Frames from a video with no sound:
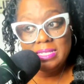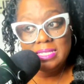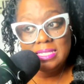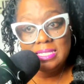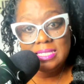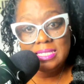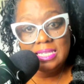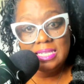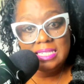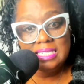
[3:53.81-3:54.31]

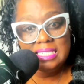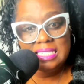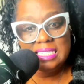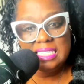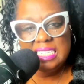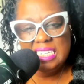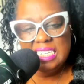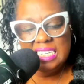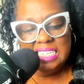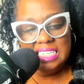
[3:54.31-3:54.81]

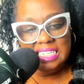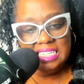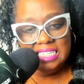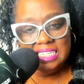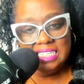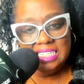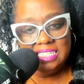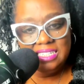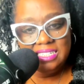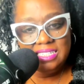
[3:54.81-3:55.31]

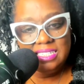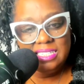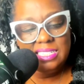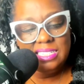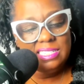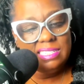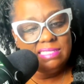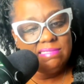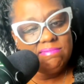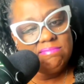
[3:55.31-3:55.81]

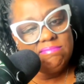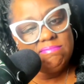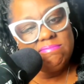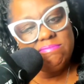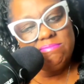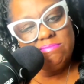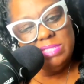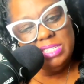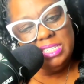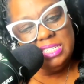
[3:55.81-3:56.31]

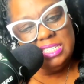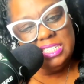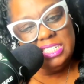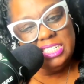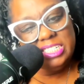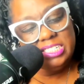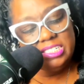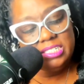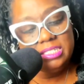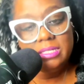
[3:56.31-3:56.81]

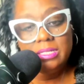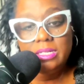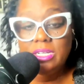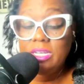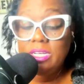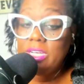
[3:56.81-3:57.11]
6:10-ish